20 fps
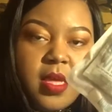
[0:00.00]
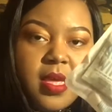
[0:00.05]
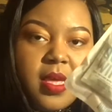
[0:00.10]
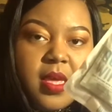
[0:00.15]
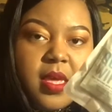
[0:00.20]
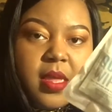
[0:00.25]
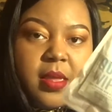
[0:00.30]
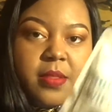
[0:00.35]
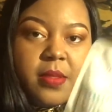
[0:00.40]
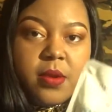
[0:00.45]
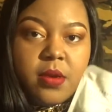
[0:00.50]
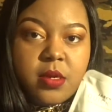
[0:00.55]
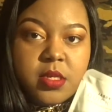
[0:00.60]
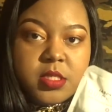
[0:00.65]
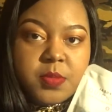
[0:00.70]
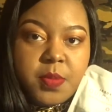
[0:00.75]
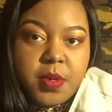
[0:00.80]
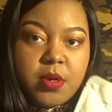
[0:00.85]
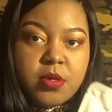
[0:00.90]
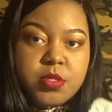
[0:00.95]
And they're
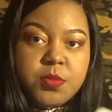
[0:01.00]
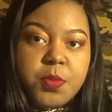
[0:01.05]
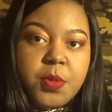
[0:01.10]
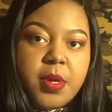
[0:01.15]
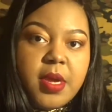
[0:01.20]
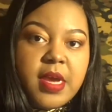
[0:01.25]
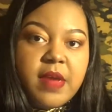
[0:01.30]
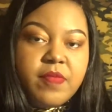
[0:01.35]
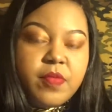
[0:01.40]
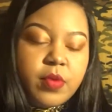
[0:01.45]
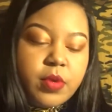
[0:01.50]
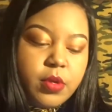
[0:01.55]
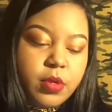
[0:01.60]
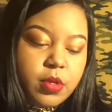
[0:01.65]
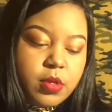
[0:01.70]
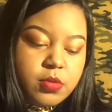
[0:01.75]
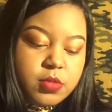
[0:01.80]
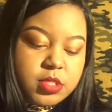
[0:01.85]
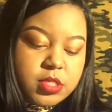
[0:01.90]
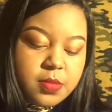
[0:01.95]
disposable after you
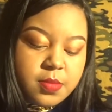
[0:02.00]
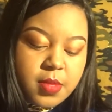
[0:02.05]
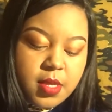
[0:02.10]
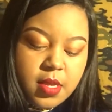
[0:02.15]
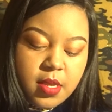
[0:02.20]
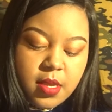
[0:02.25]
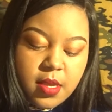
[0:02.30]
use them.